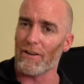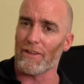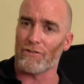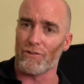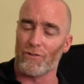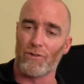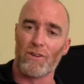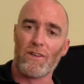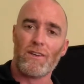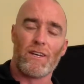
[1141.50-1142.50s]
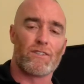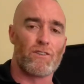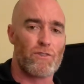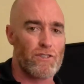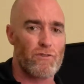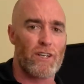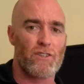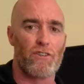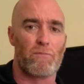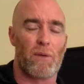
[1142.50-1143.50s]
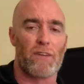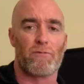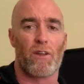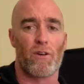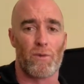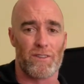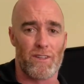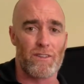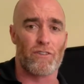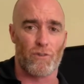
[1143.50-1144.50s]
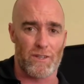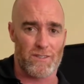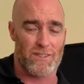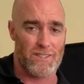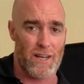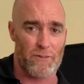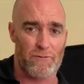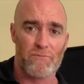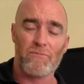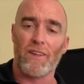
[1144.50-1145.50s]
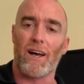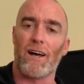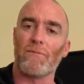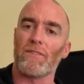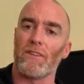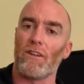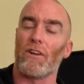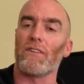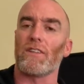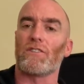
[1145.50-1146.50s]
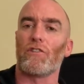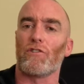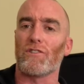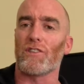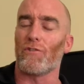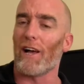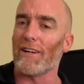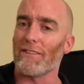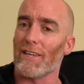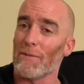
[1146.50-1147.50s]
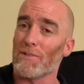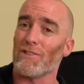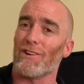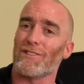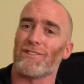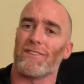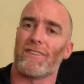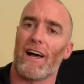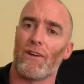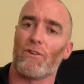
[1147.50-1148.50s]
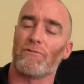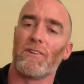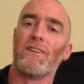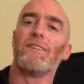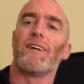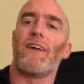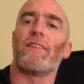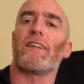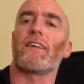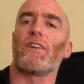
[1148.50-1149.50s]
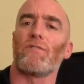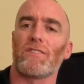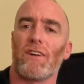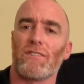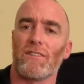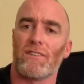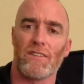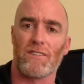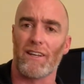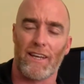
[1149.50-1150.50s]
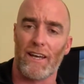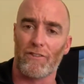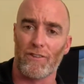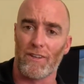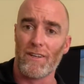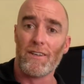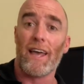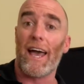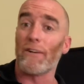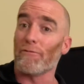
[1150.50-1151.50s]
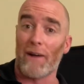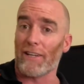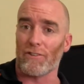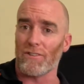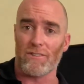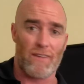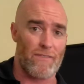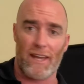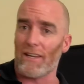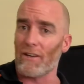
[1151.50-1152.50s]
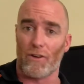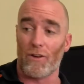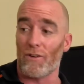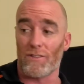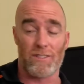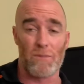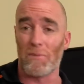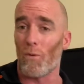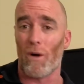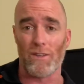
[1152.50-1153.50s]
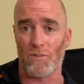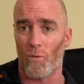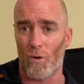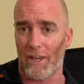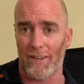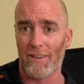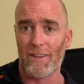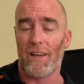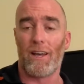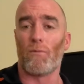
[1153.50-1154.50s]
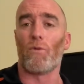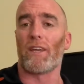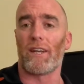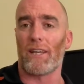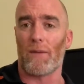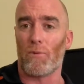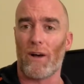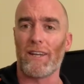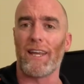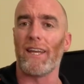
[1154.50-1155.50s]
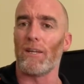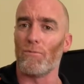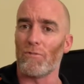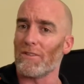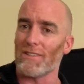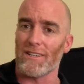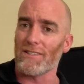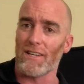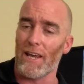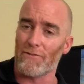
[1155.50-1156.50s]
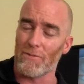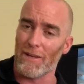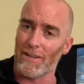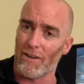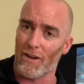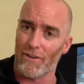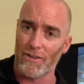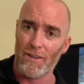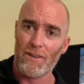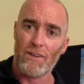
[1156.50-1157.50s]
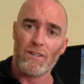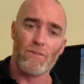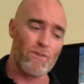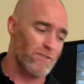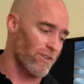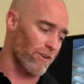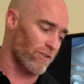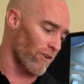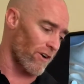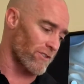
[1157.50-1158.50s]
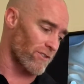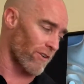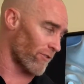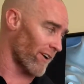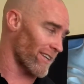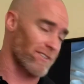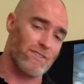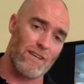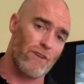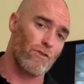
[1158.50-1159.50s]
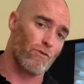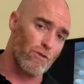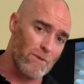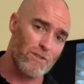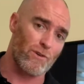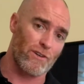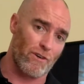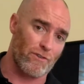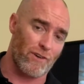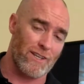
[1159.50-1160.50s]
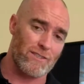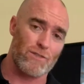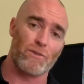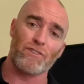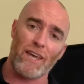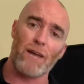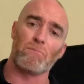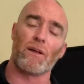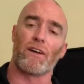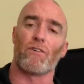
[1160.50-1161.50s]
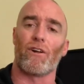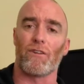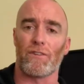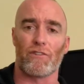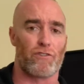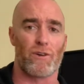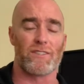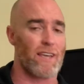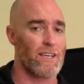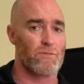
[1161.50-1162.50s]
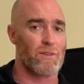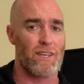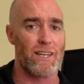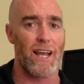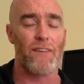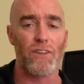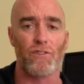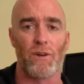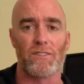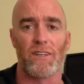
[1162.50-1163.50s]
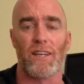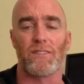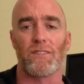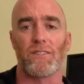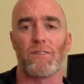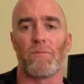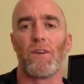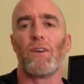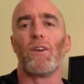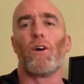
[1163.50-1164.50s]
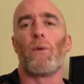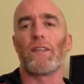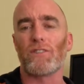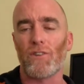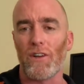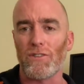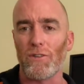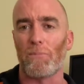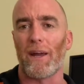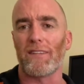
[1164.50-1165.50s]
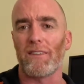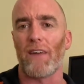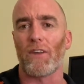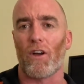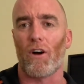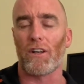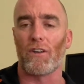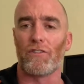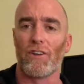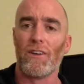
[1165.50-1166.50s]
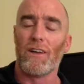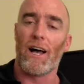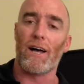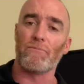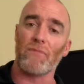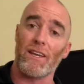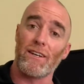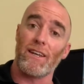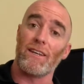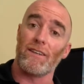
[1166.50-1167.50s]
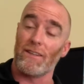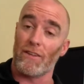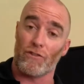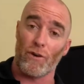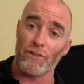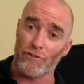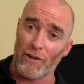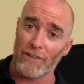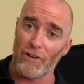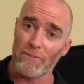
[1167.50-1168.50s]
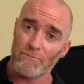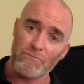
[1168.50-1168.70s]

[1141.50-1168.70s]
that you do. It's a restriction of blood flow within the joint itself. A lot of the tissue surrounding the hip starts to die off, and that can result in dislocation and fractures, and that can occur simply whilst walking or getting up or under any movement. It doesn't have to be under load. You've also got your osteoarthritis and your rheumatoid arthritis, which can play a role in this joint, as with any other joint in our system, where it starts to break down the cartilage in the joint structure,